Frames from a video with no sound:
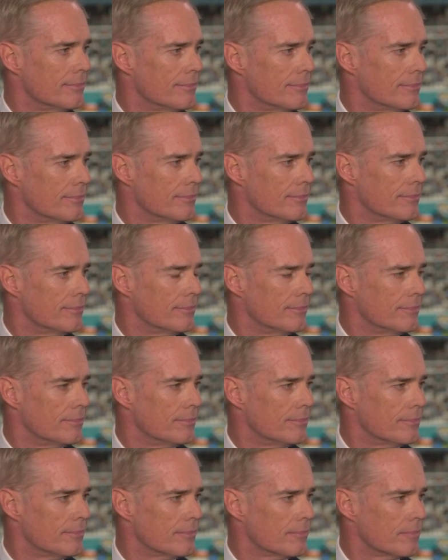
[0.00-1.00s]

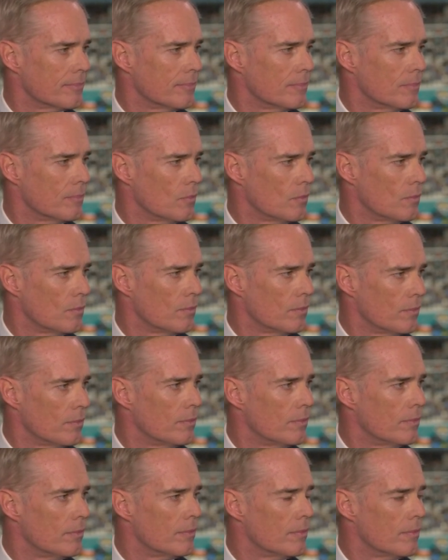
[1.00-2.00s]

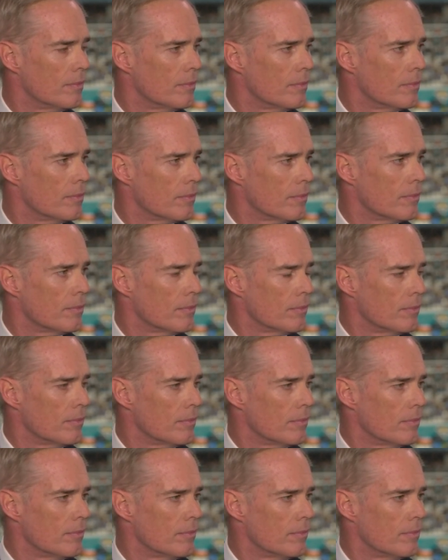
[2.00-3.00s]

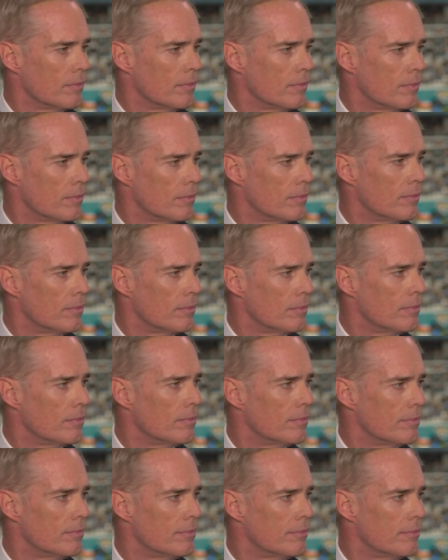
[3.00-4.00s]

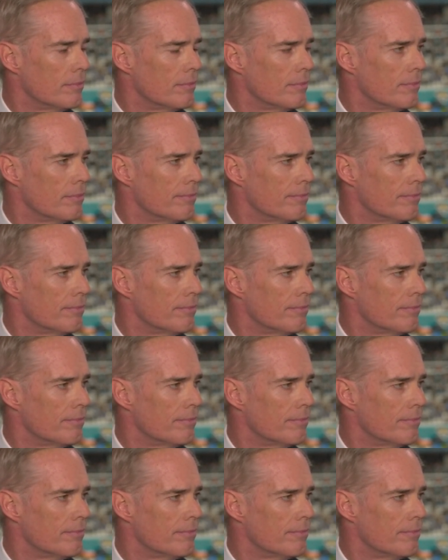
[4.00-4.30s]
This person isn't speaking.